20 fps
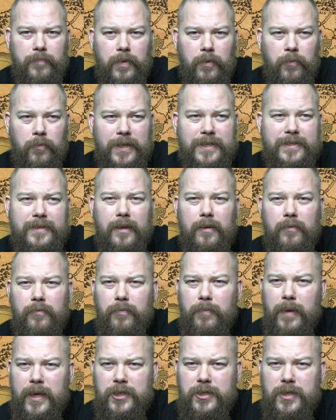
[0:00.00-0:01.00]
written
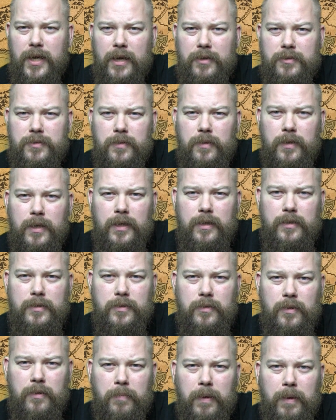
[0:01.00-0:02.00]
information out to the
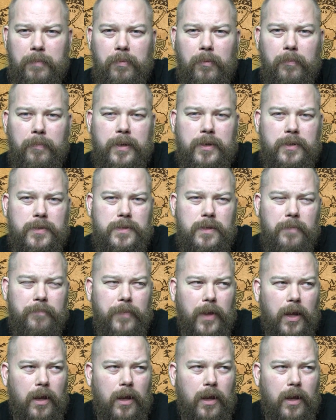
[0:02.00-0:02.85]
people, because